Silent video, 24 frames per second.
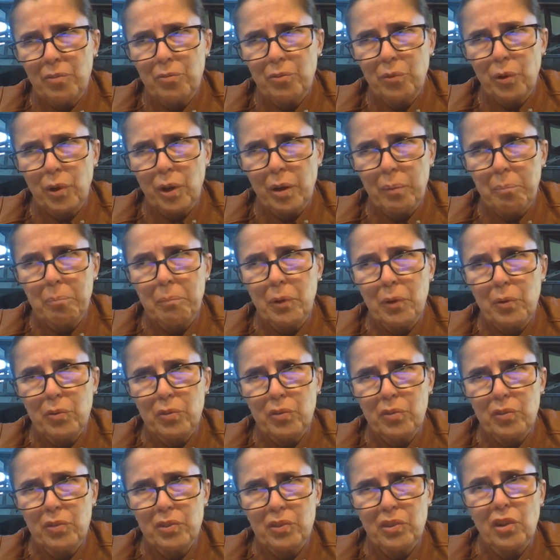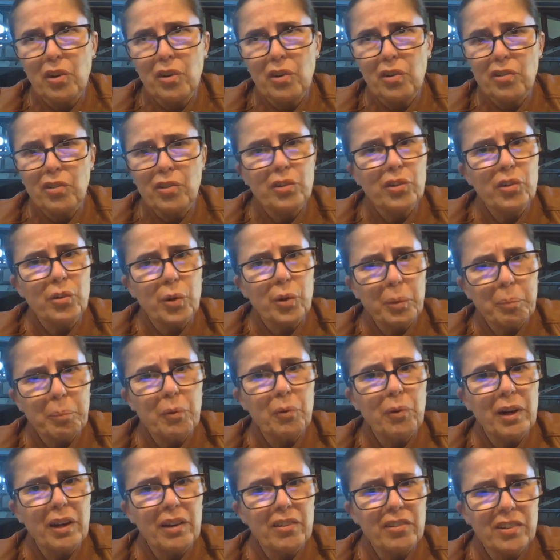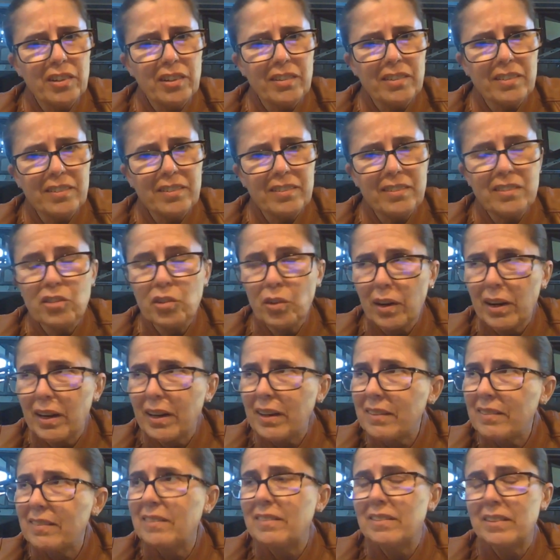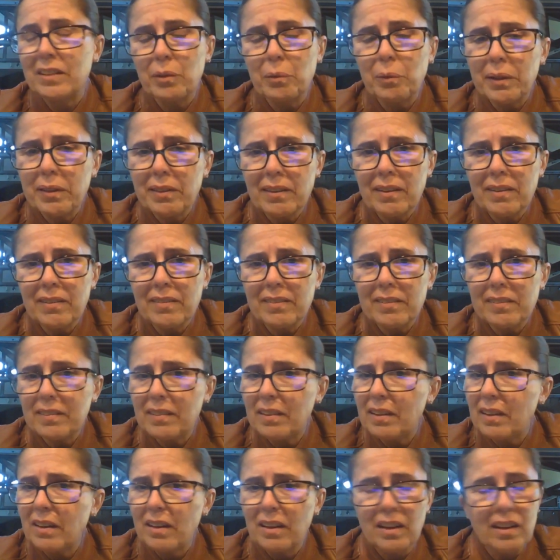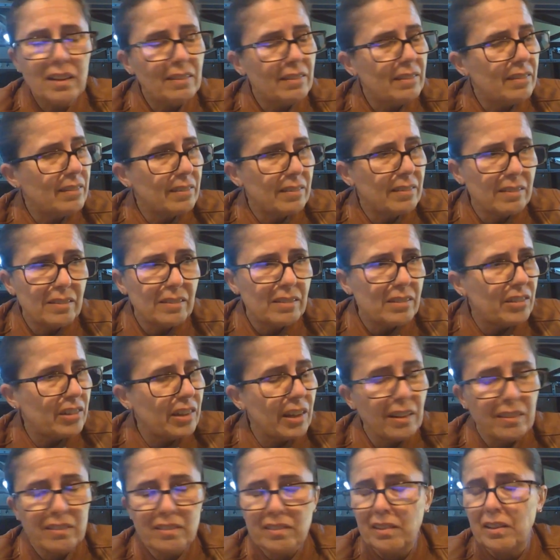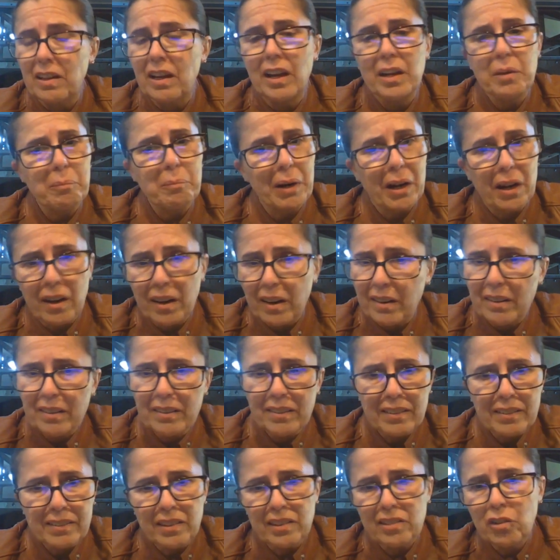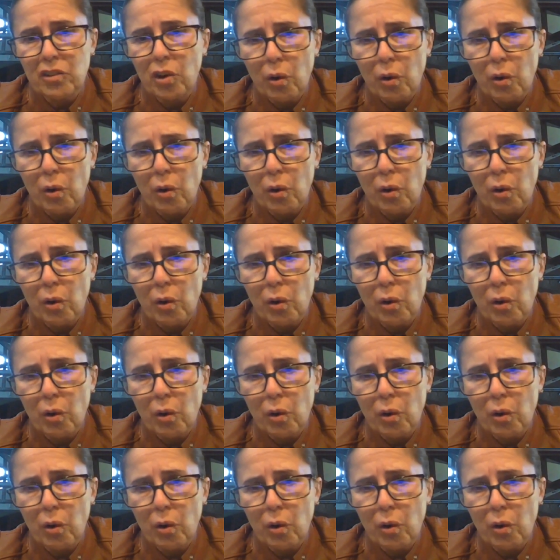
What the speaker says: for most larger corporations trying to deal with this, it's a nightmare. It's a